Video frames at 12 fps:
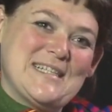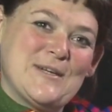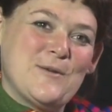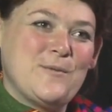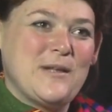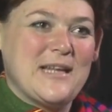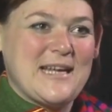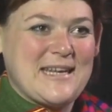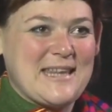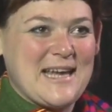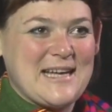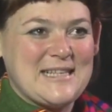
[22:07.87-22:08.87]
So we
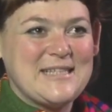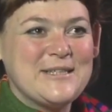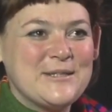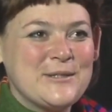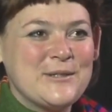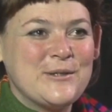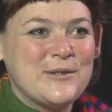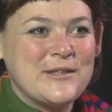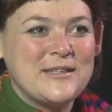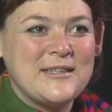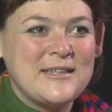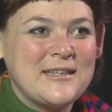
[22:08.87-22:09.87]
liked that too,
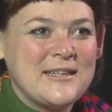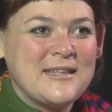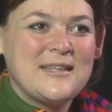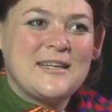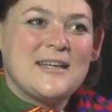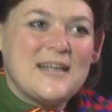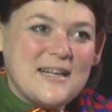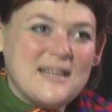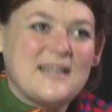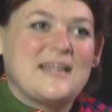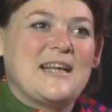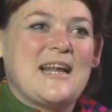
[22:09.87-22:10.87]
and
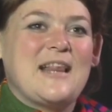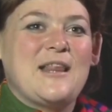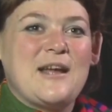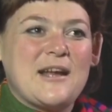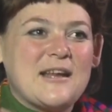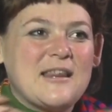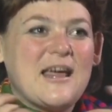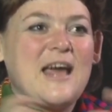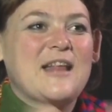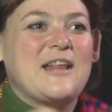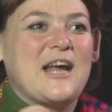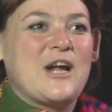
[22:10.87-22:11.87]
I liked
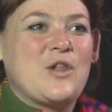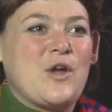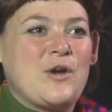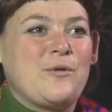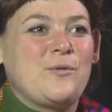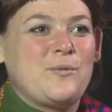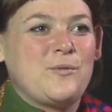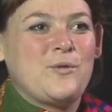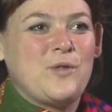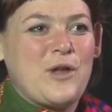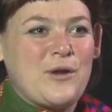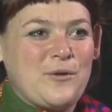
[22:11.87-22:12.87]
that glottal
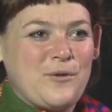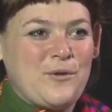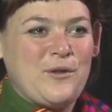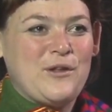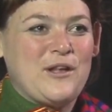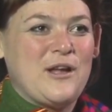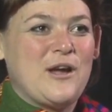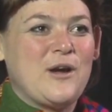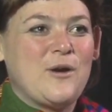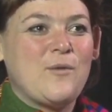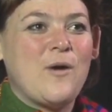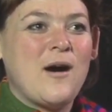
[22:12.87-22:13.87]
QWA
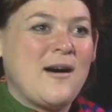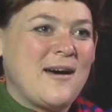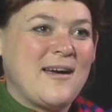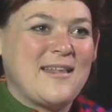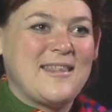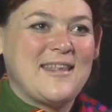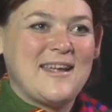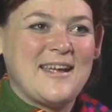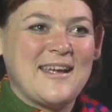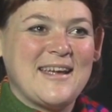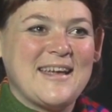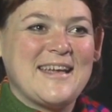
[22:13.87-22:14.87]

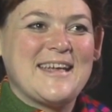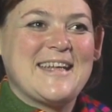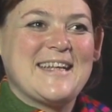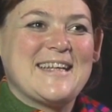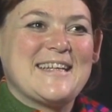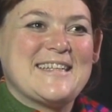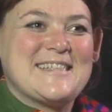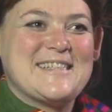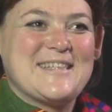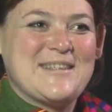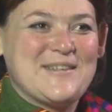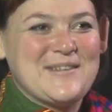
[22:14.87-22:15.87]
thing.
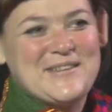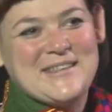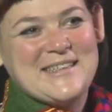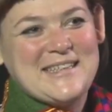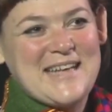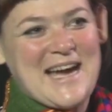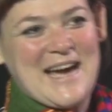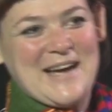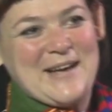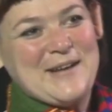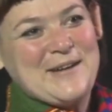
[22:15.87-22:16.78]
So yeah.